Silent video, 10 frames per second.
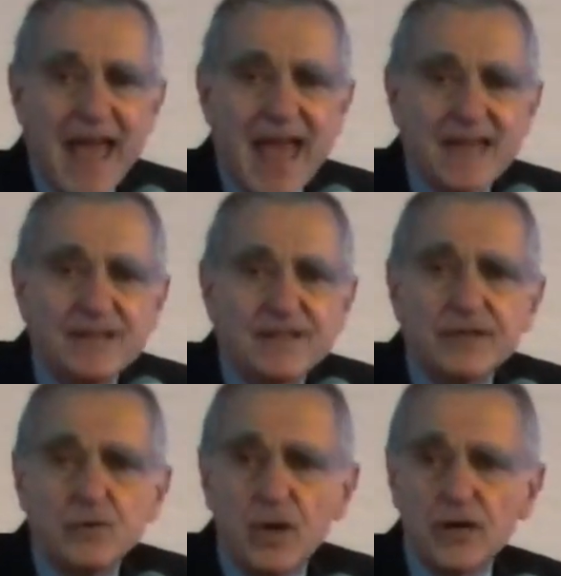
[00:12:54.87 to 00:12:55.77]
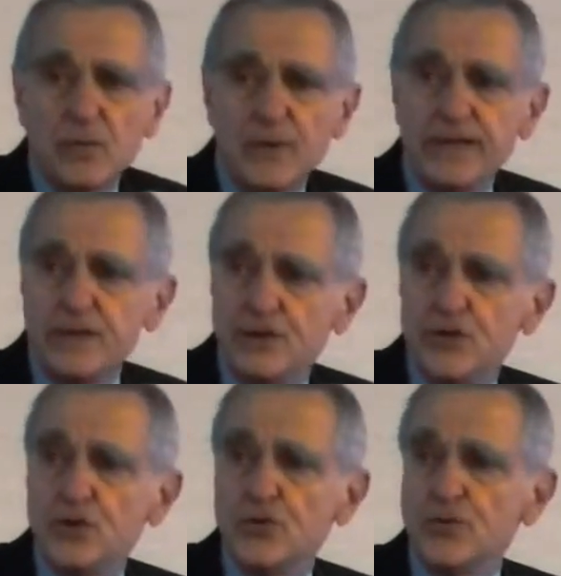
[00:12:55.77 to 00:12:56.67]
And we
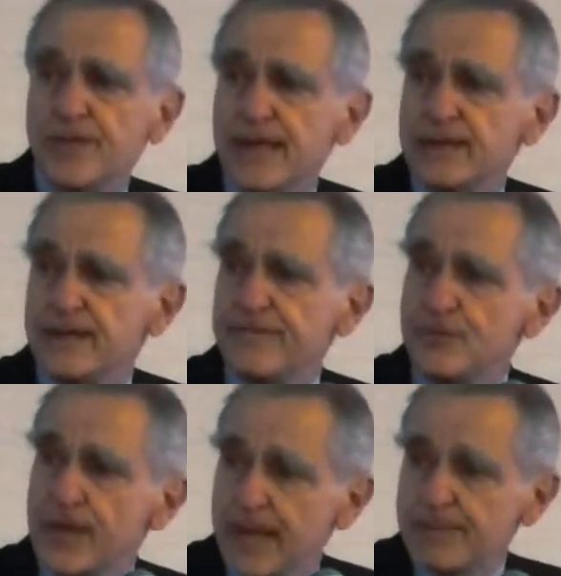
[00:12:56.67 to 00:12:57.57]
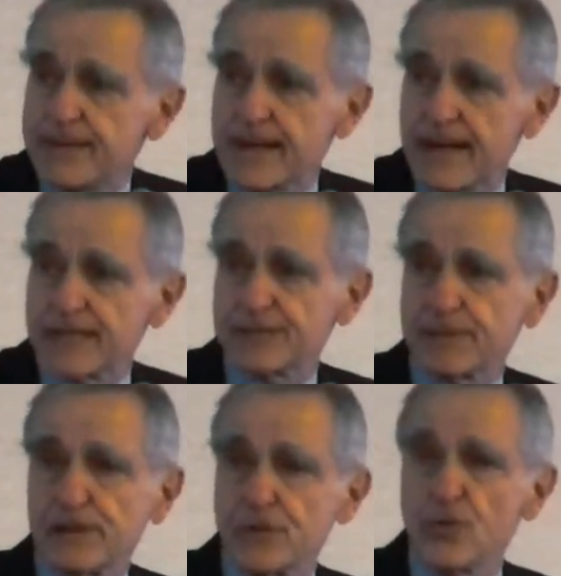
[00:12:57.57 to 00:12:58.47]
knew that if you came to that
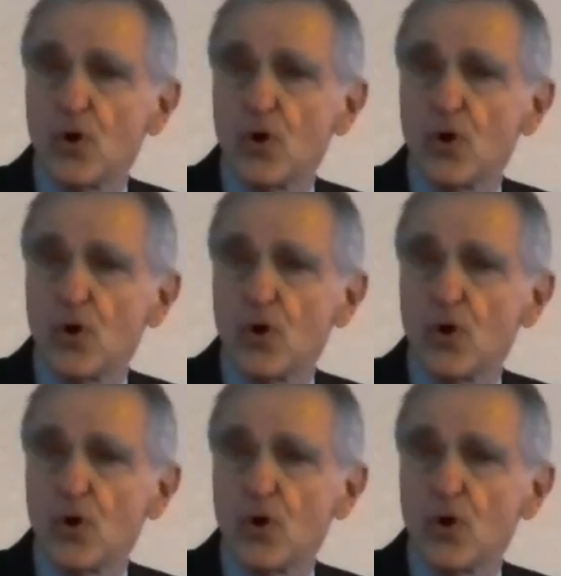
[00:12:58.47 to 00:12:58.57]
hospital,